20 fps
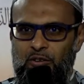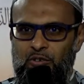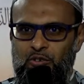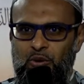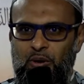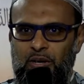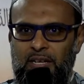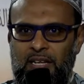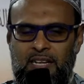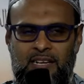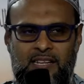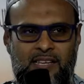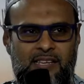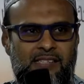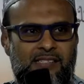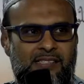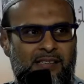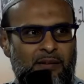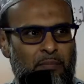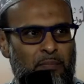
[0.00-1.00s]
Short
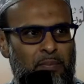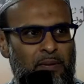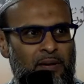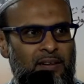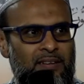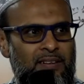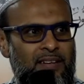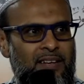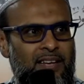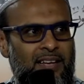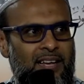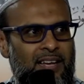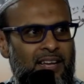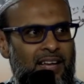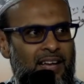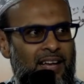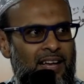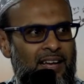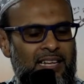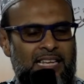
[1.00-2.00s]
Hadith, simple,
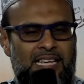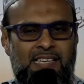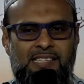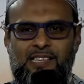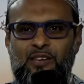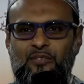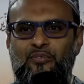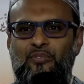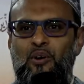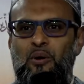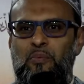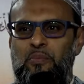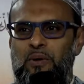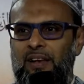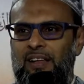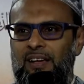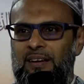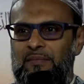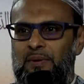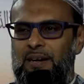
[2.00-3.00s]
easy formula,